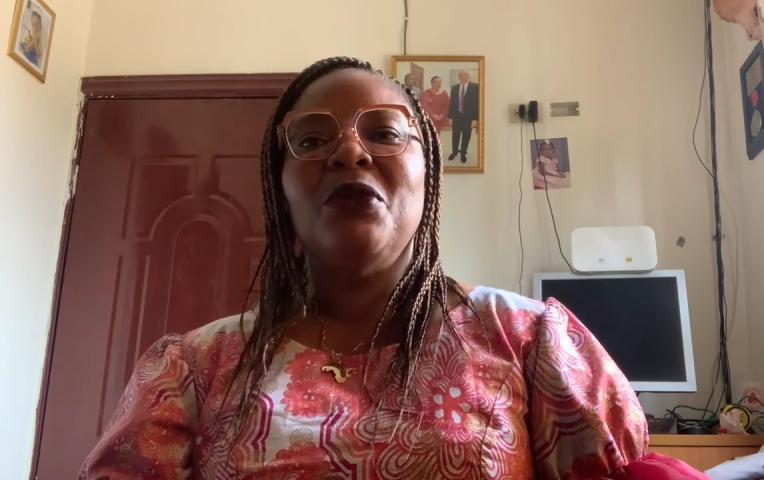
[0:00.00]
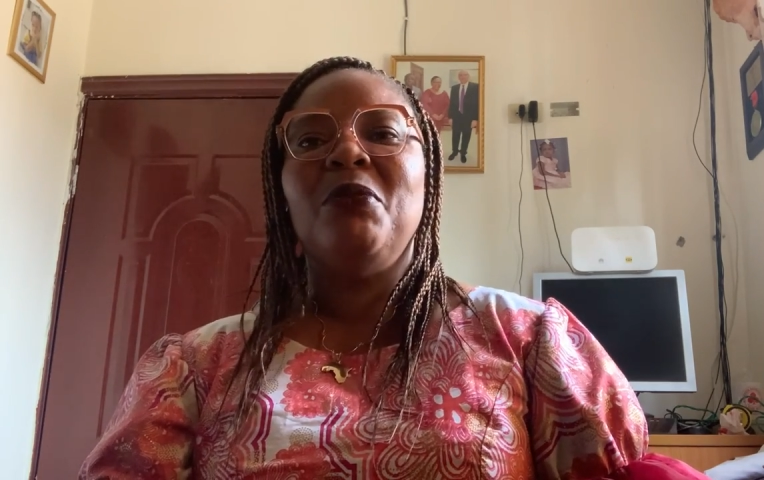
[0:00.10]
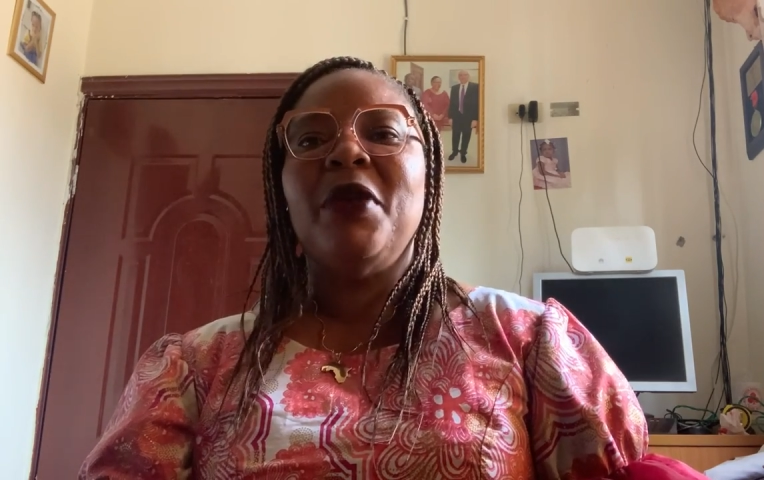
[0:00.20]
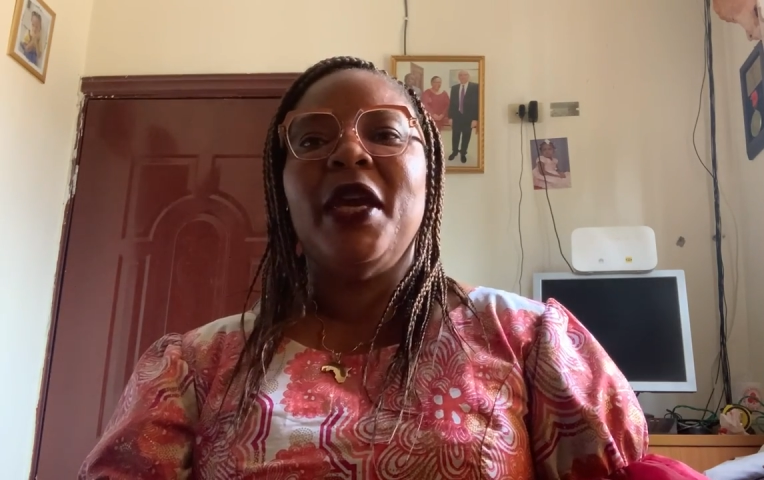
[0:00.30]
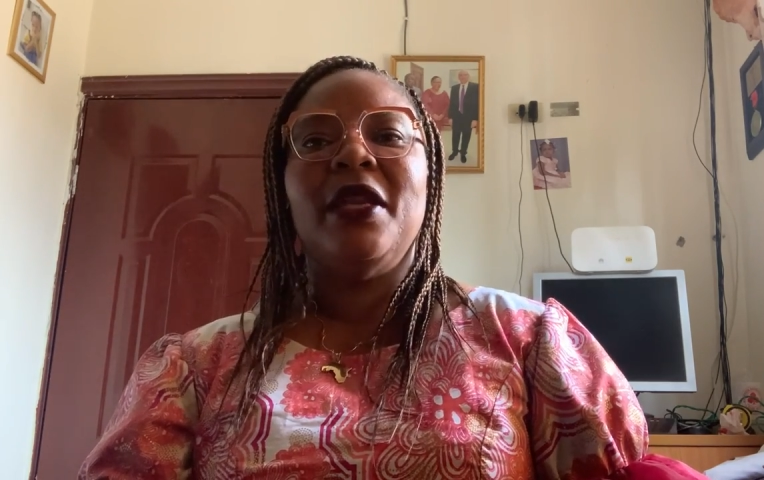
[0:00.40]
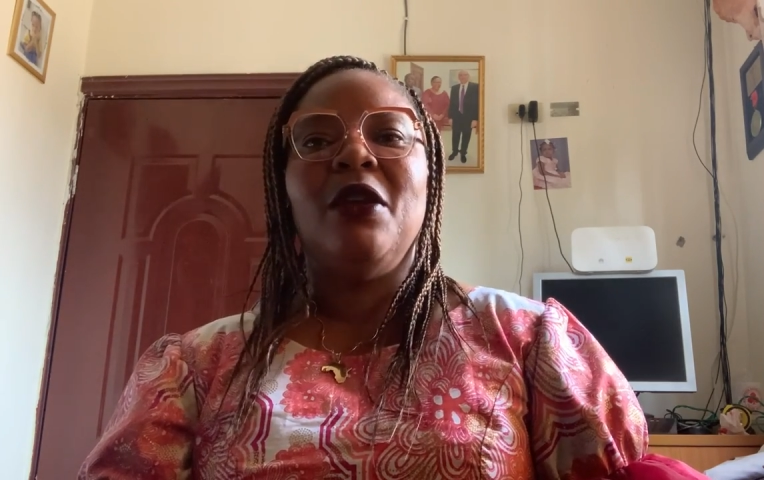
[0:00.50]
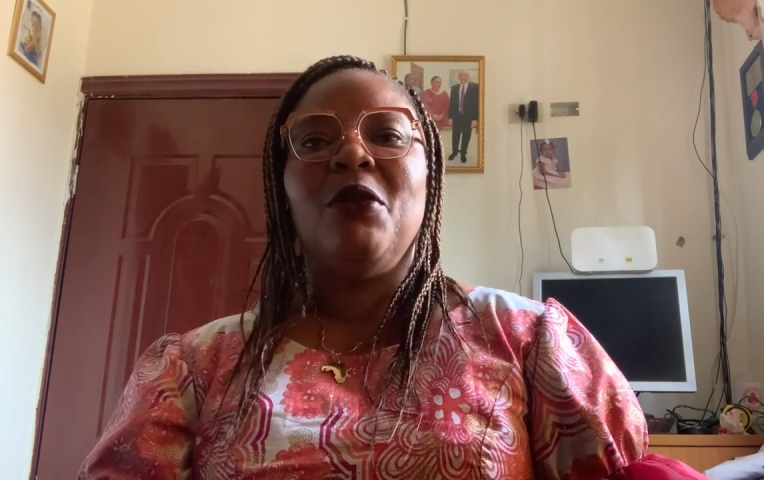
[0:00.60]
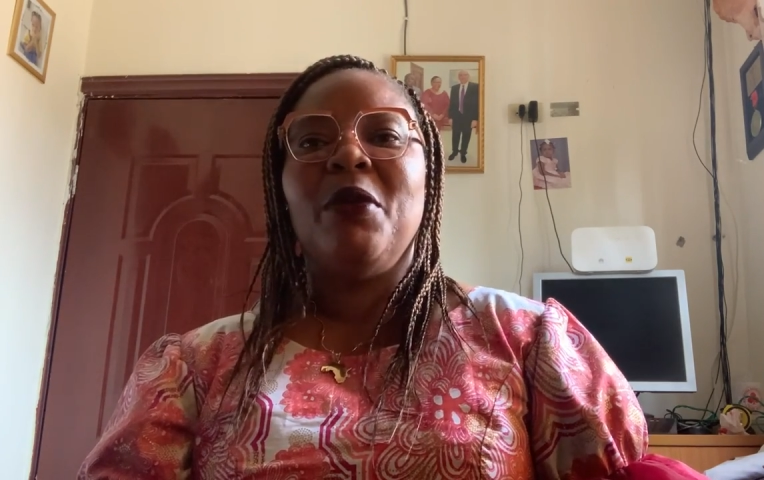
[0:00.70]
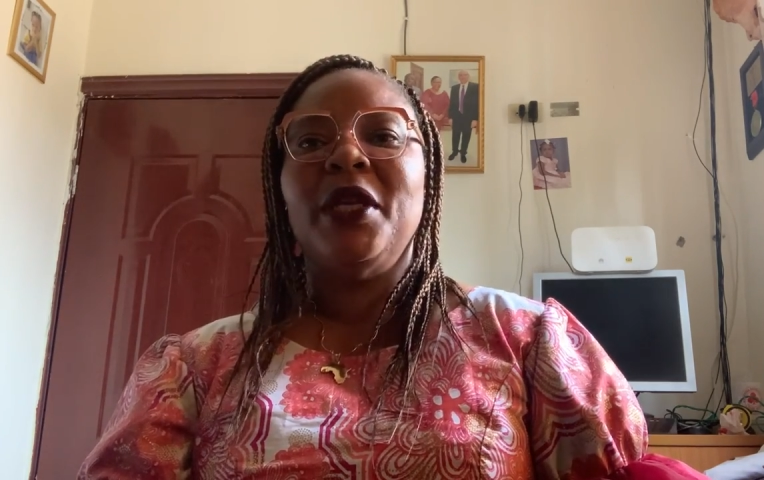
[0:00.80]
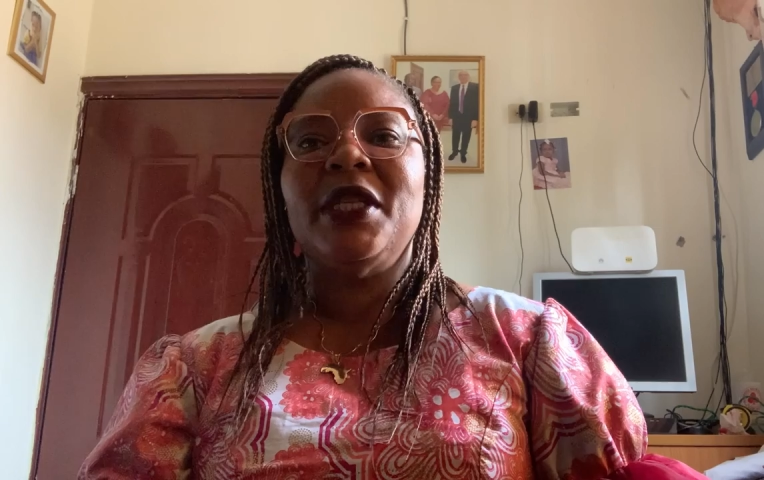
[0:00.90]
who bear the
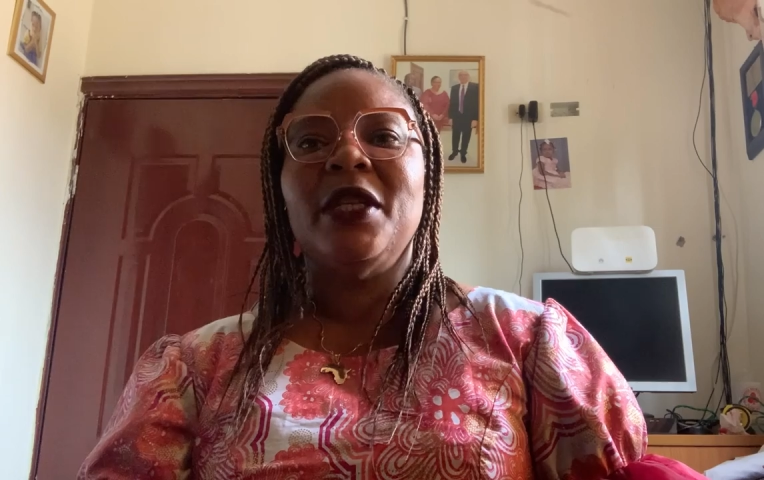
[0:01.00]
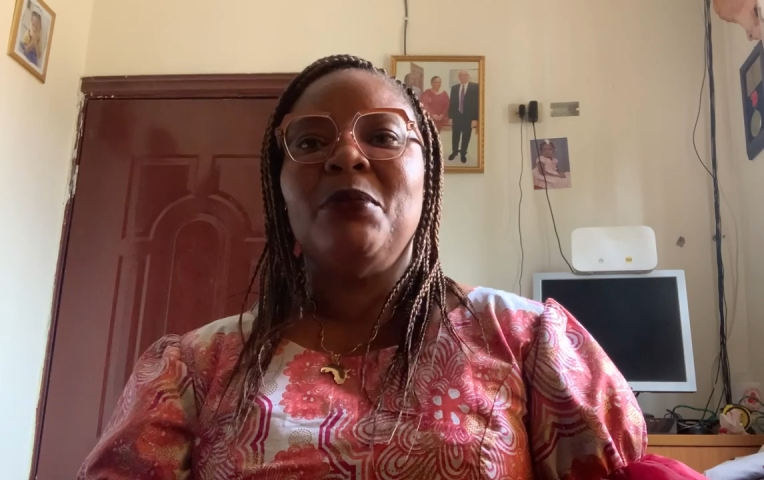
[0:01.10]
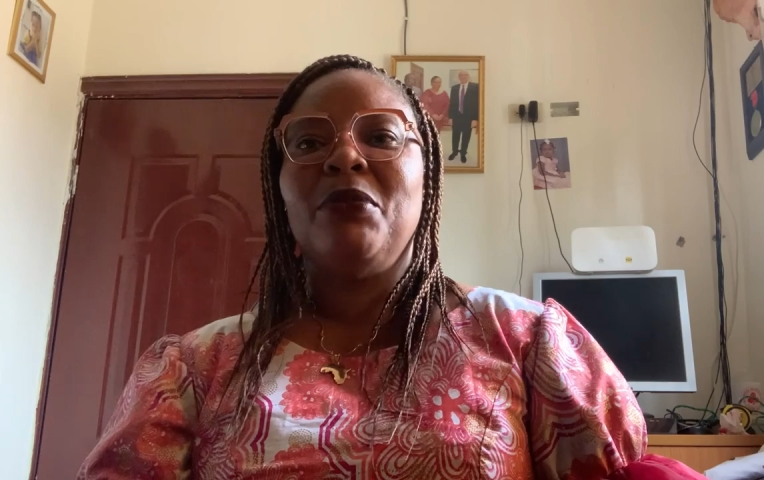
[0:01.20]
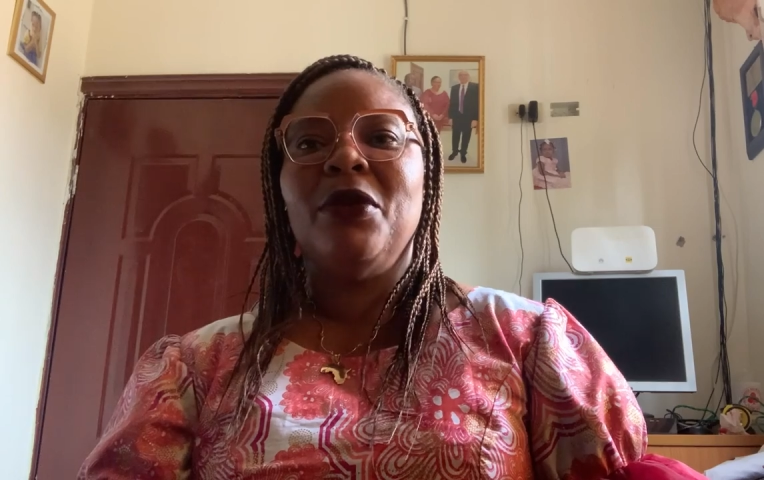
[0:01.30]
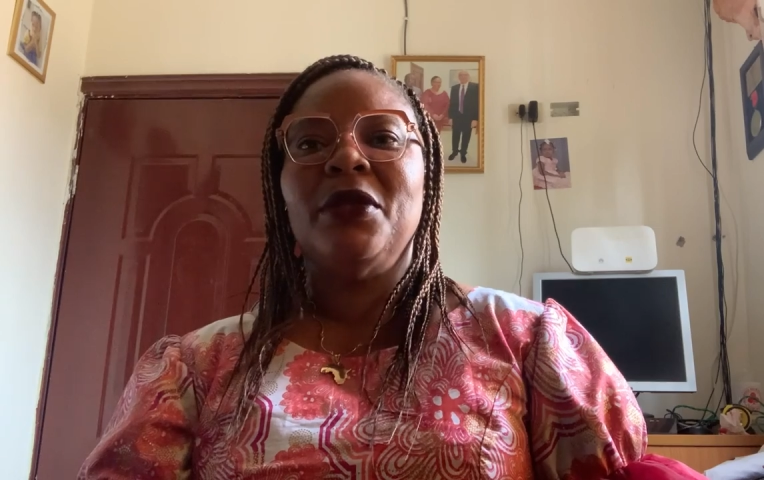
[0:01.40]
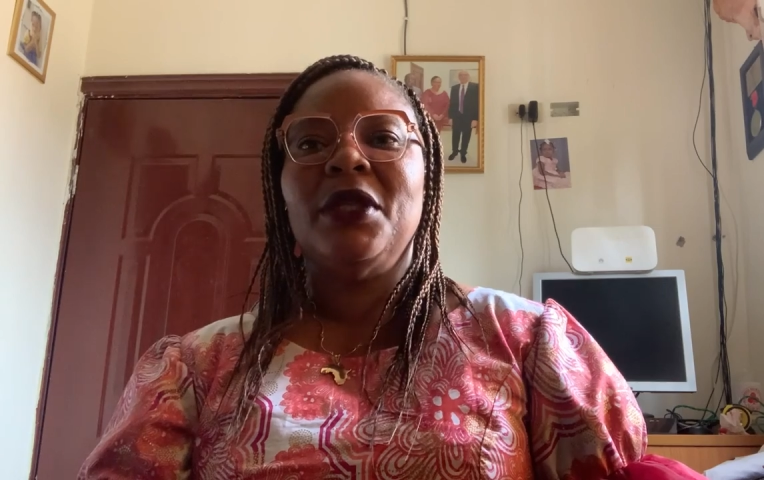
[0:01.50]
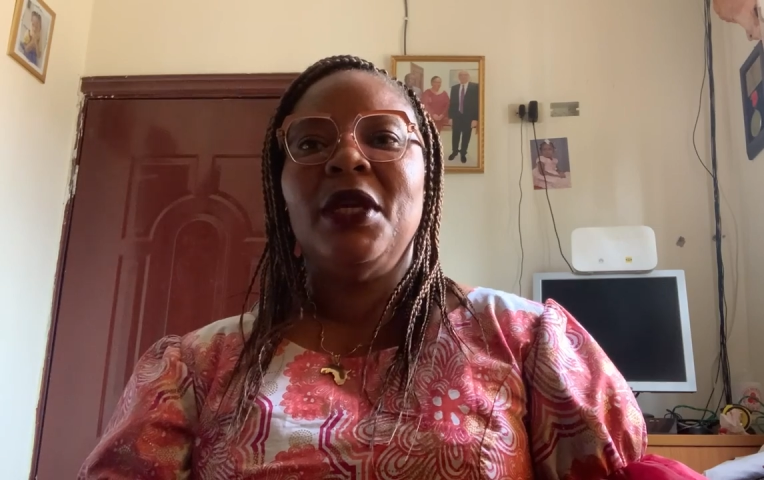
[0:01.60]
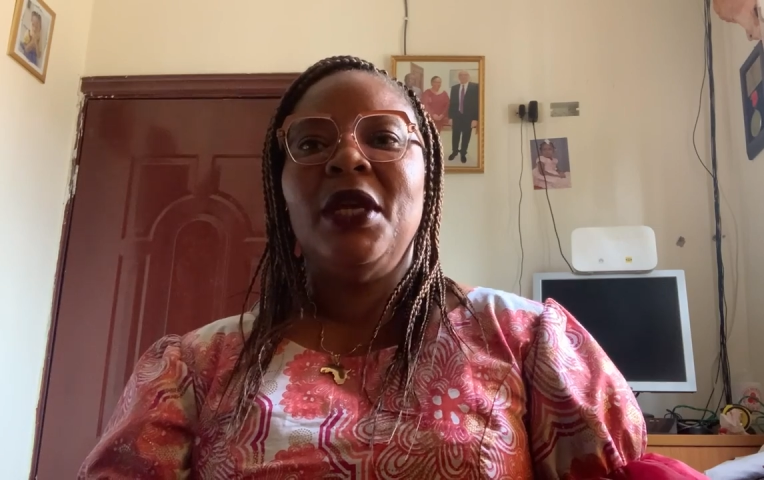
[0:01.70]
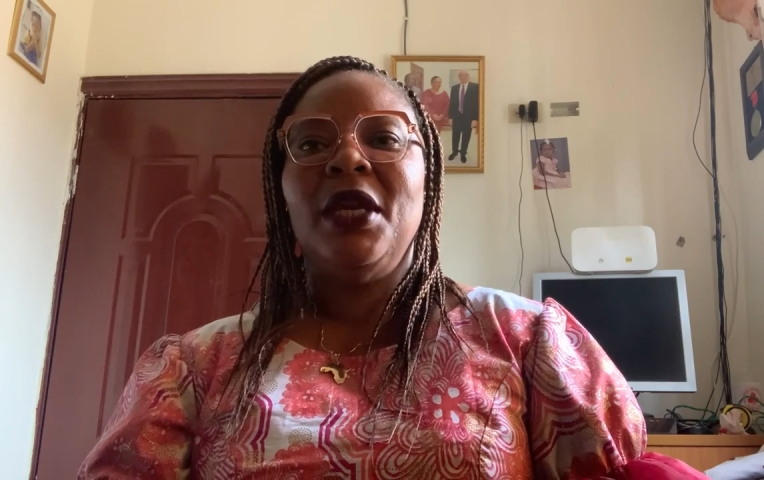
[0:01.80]
greatest brunt